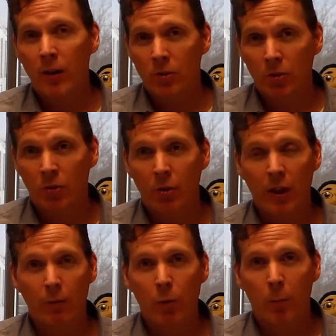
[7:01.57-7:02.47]
pressure so
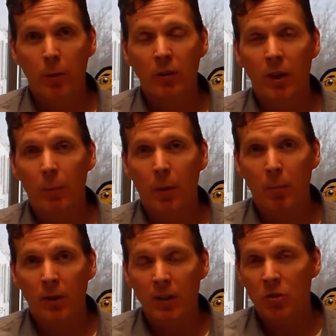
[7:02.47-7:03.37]
that if we were building up a
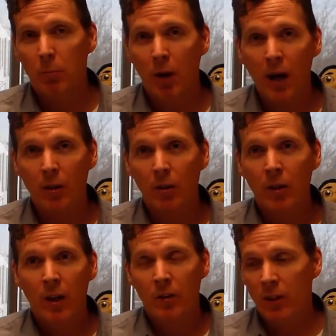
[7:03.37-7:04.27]
prediction
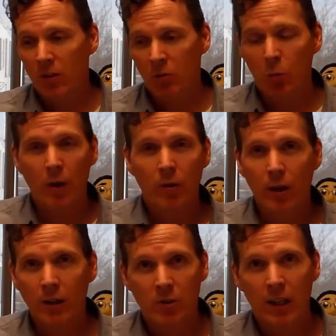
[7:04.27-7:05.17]
model this whether or
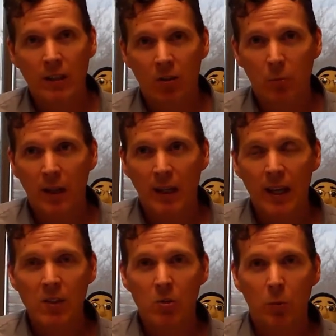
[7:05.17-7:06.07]
not you're taking this
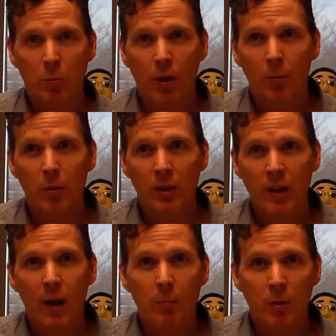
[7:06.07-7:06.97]
medication would probably
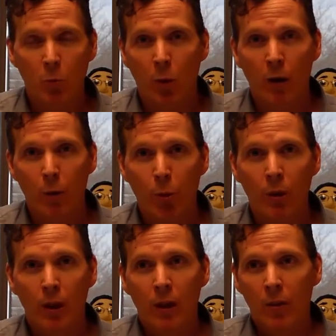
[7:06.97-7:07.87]
not be
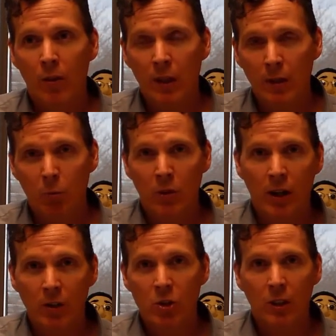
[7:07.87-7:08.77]
worth the
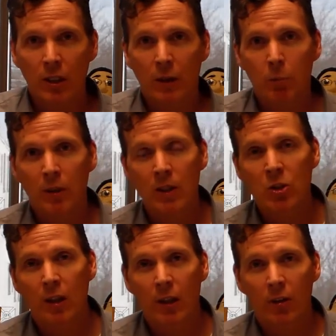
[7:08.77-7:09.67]
reduction in
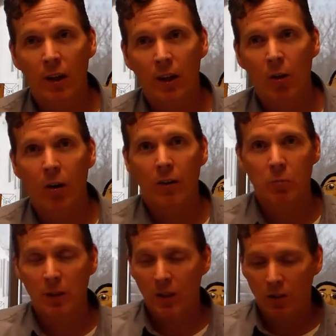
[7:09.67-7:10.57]
prediction error that it
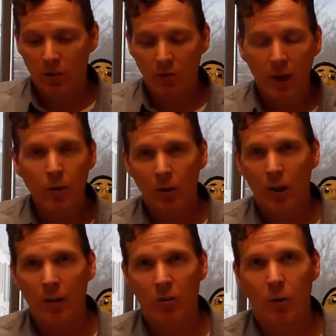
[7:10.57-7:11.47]
costs because of the other
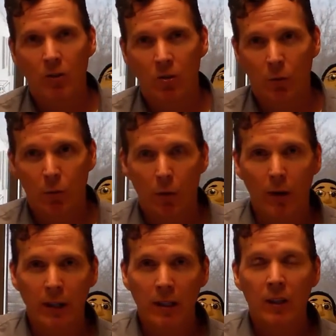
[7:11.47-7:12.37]
consequences of
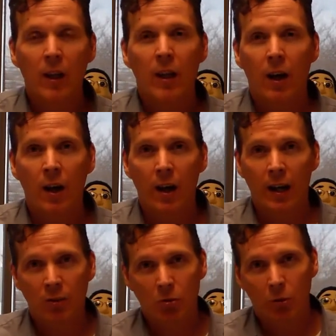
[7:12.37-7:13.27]
throwing in uh,
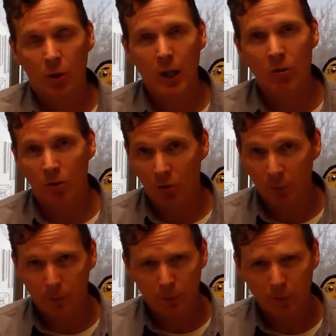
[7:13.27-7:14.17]
extra regressors